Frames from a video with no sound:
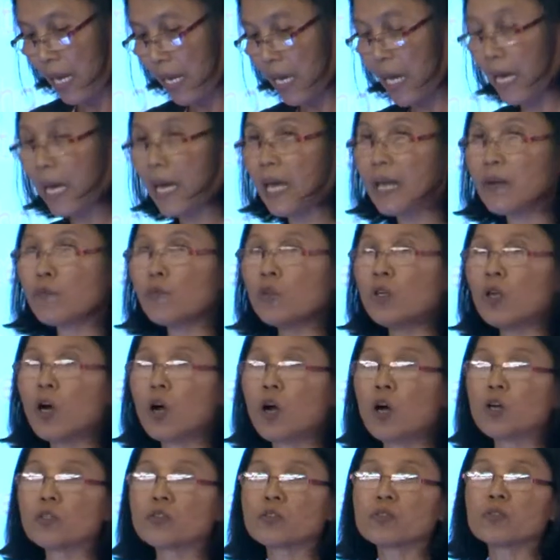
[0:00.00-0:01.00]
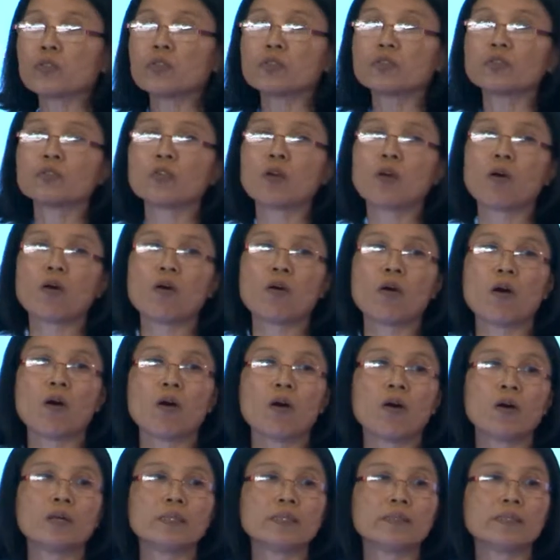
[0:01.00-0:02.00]
And we also draw
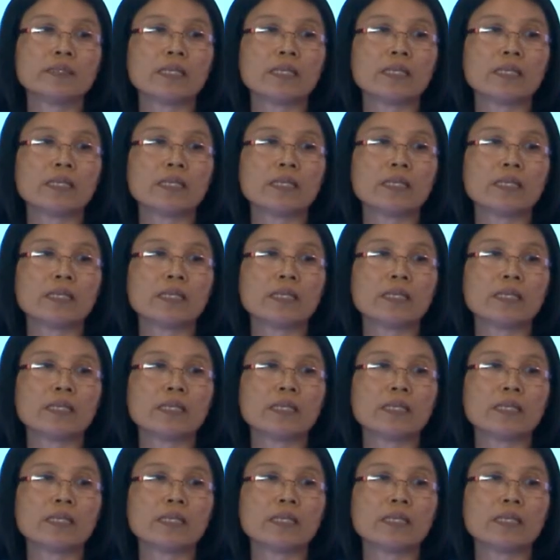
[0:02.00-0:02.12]
on